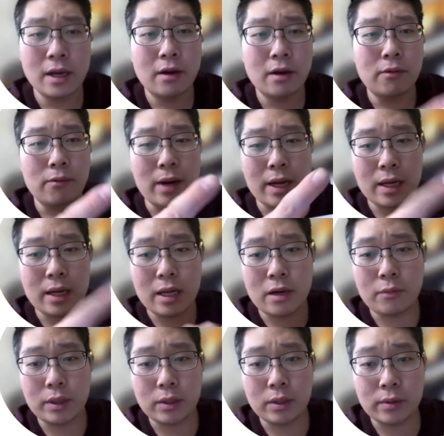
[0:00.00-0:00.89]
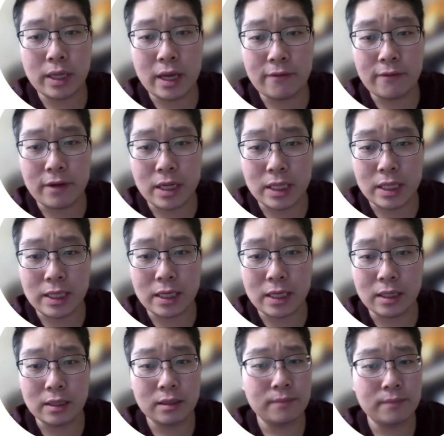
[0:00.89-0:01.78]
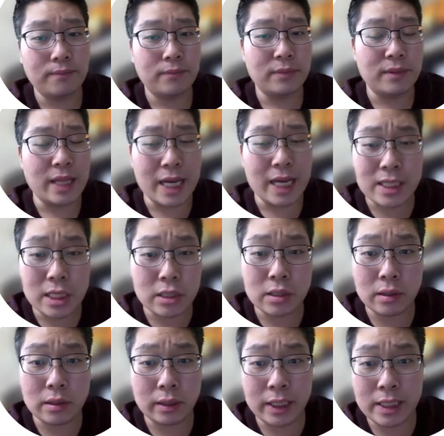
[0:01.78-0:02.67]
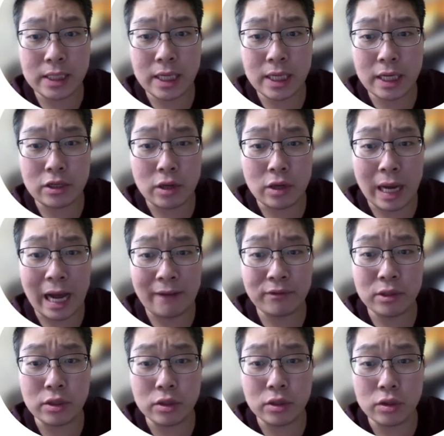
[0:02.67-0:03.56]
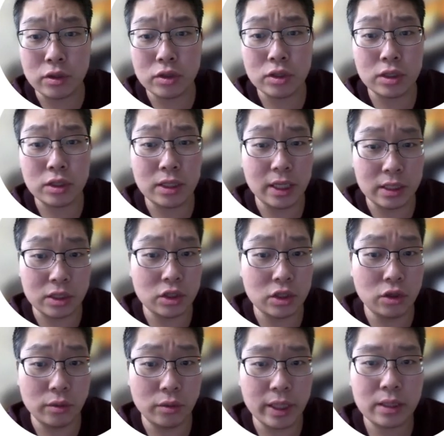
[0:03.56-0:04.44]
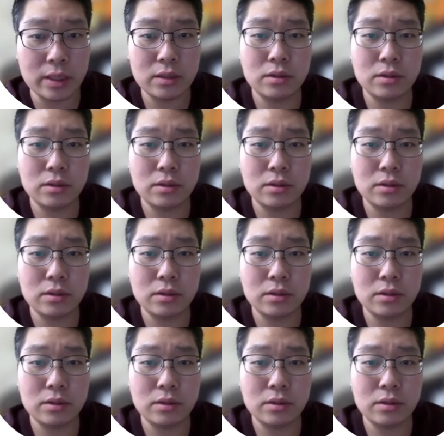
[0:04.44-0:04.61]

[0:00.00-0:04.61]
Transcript: Right now we don't have anything necessarily said you have to use this unit.